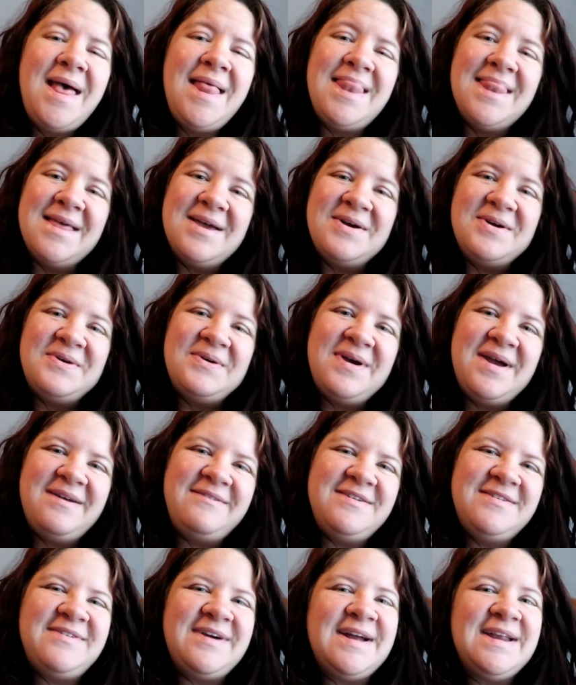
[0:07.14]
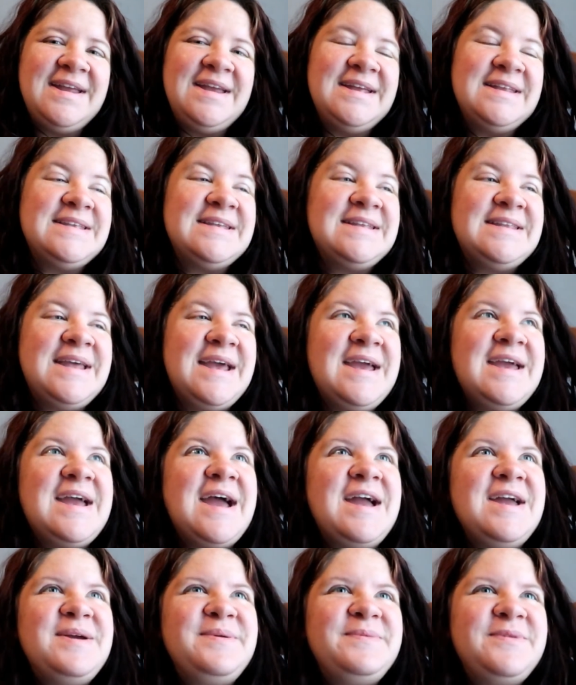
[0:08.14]
Hello everybody. Today
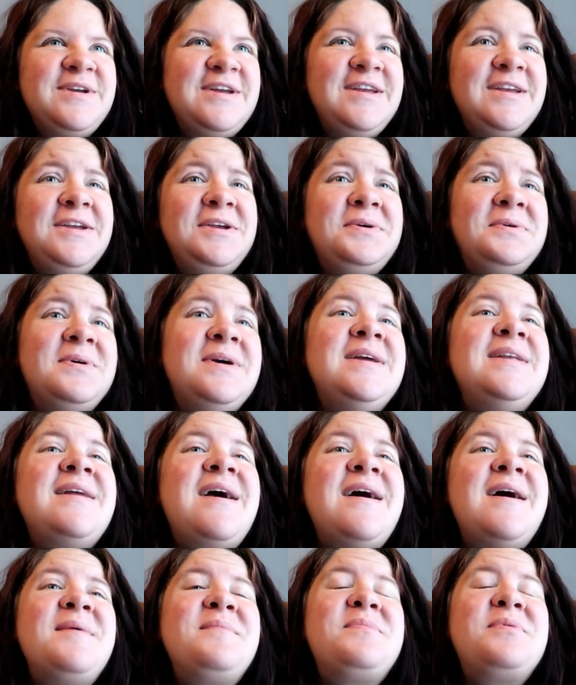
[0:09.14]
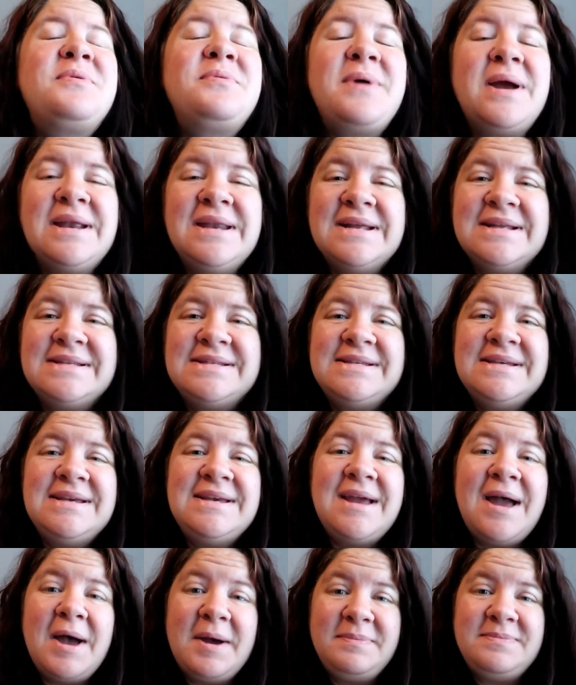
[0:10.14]
I am bringing you a
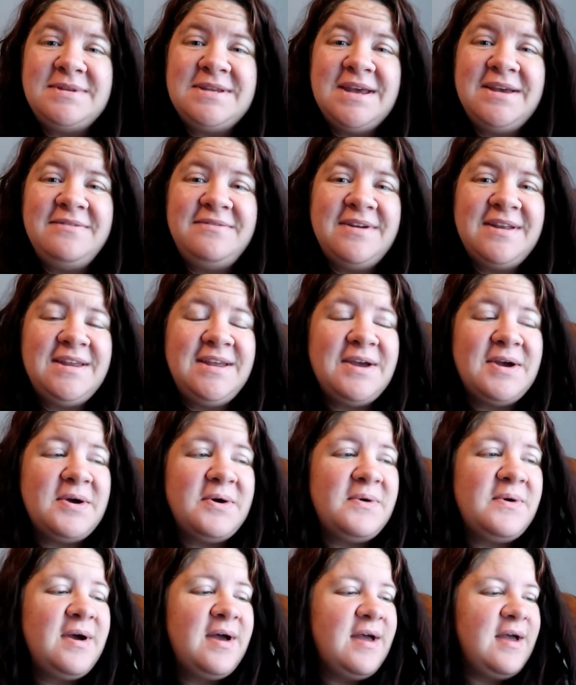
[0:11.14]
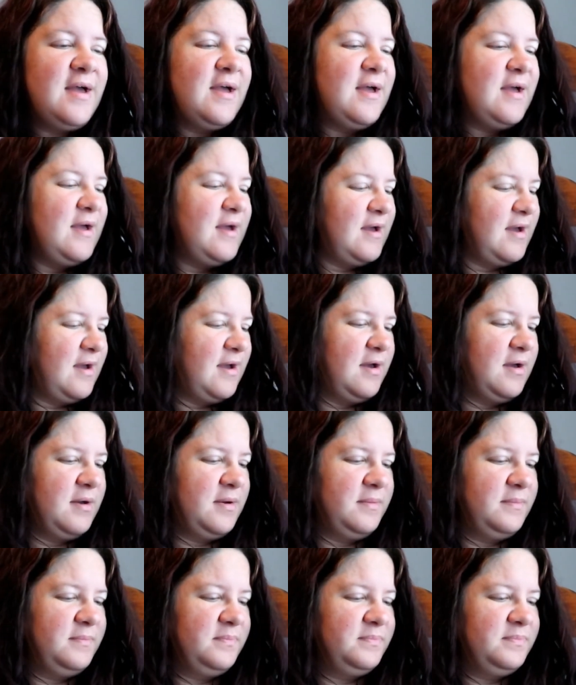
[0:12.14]
pregnancy update video.
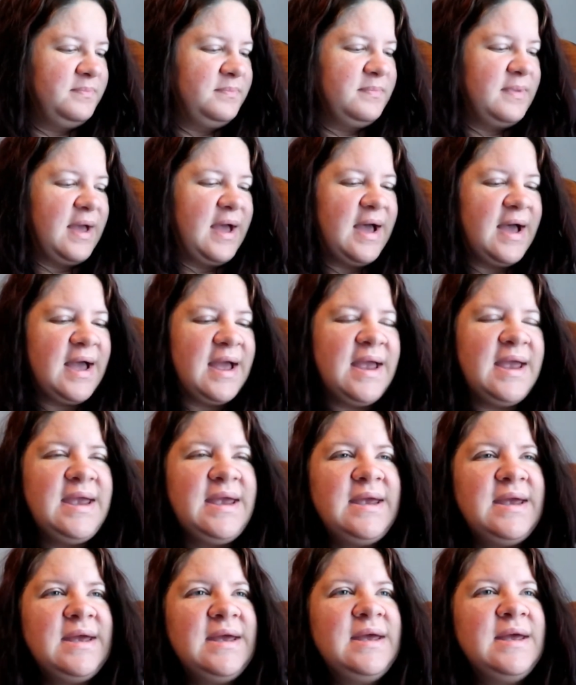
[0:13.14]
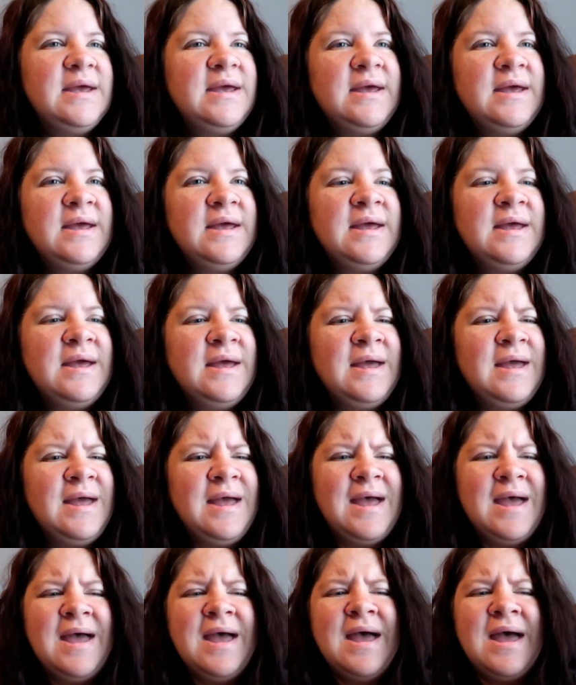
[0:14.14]
I
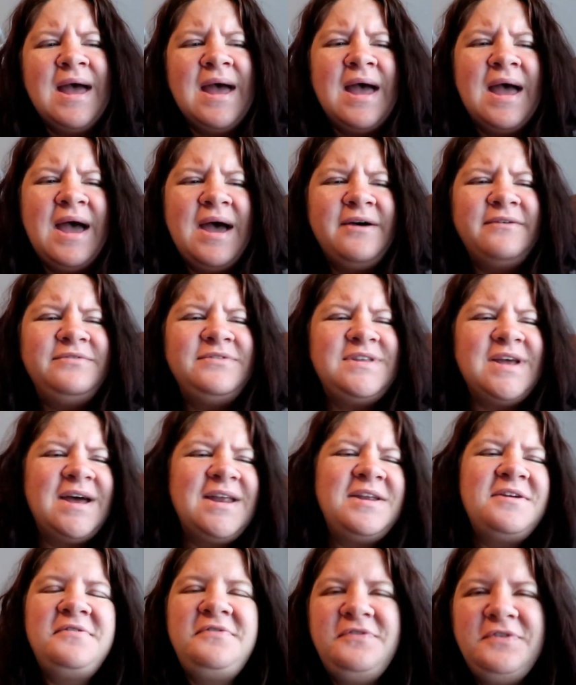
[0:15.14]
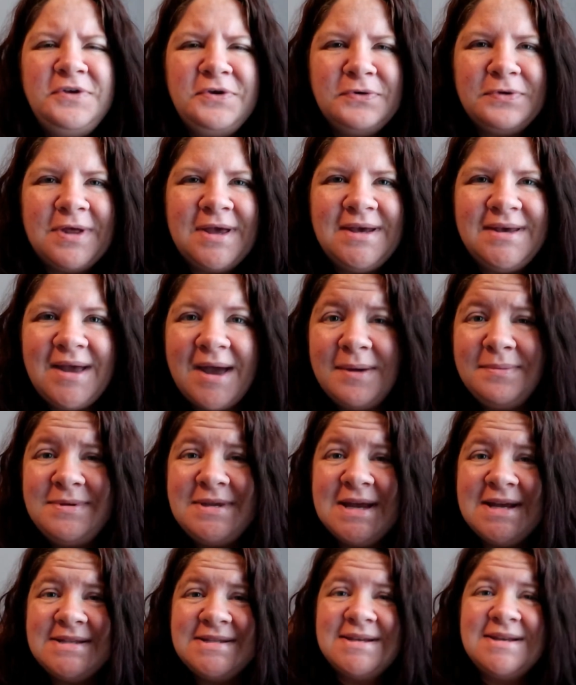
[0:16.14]
have done a few
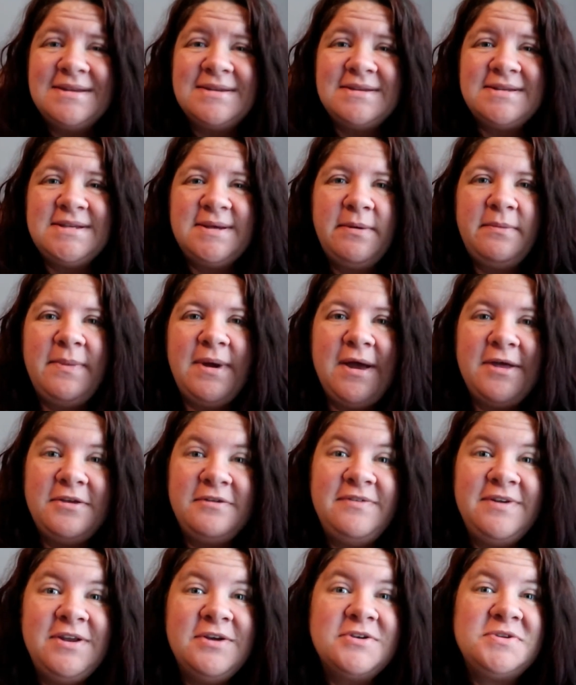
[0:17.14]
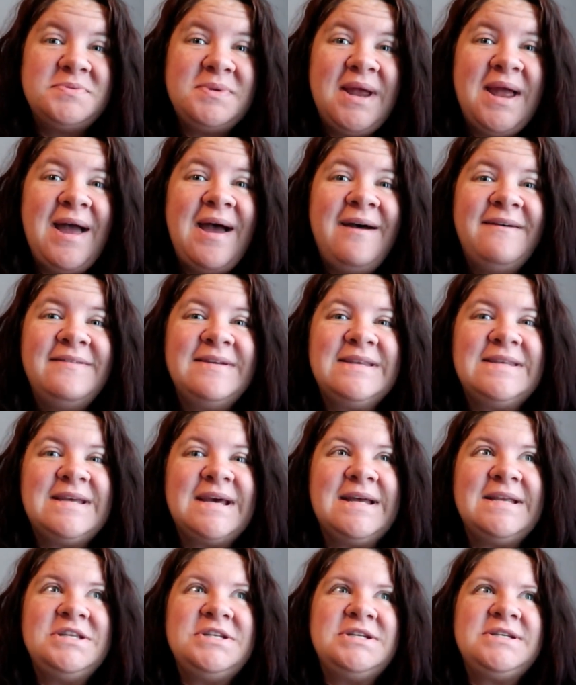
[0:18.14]
updates in some of my other videos, but I haven't
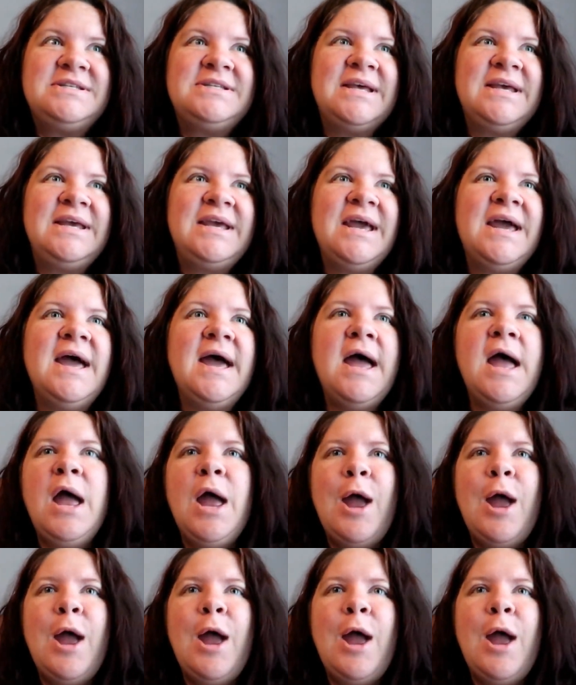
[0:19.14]
done just a